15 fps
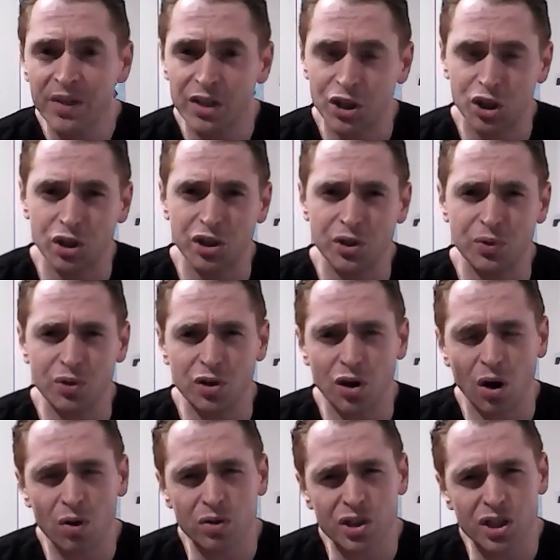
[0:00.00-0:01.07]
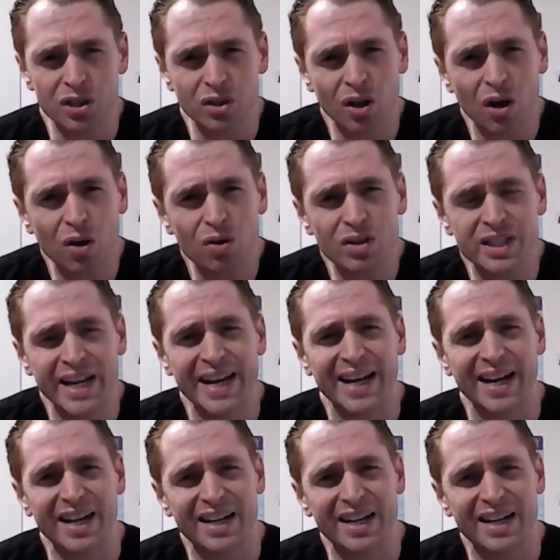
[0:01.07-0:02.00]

Should you go slow, take a